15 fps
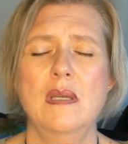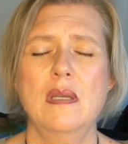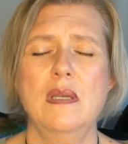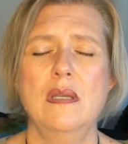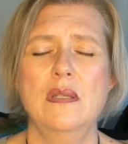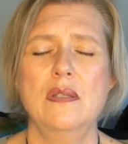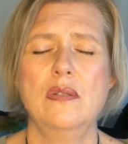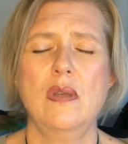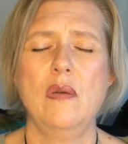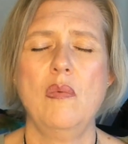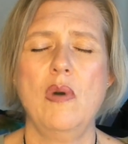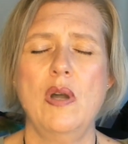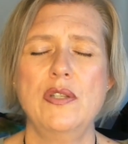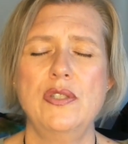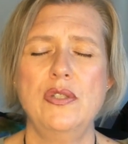So I
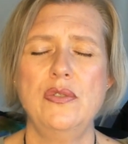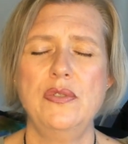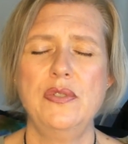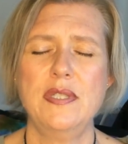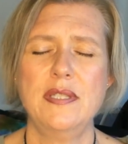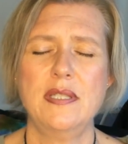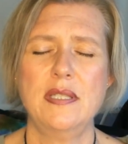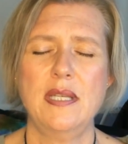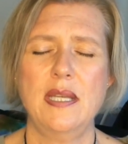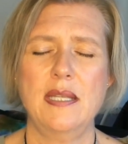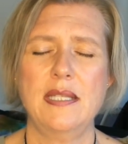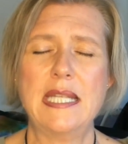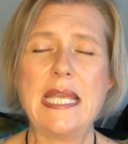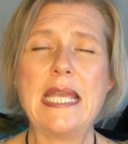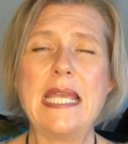want you to
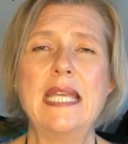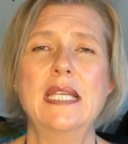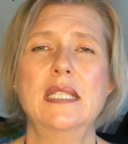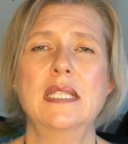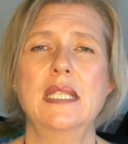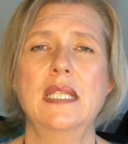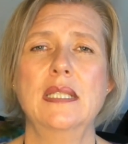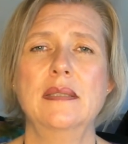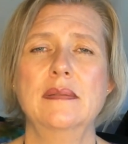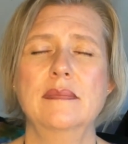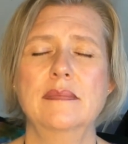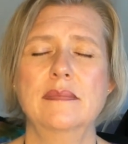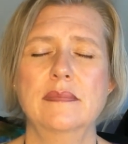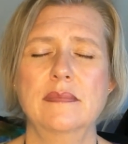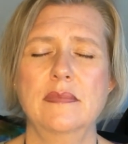send healing
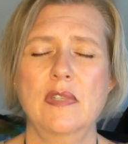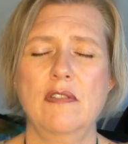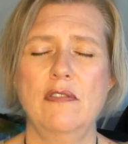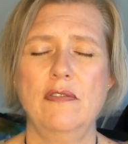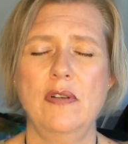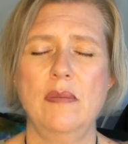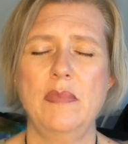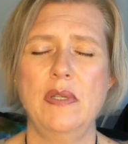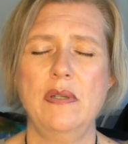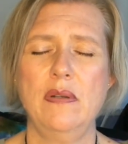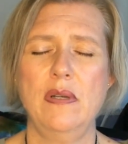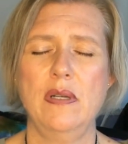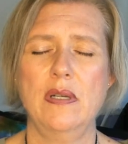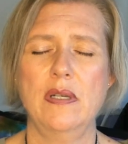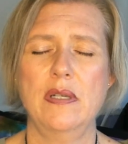from your
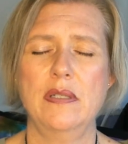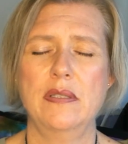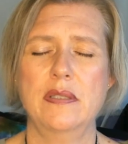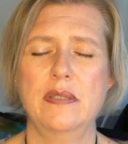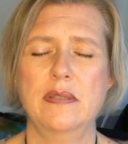heart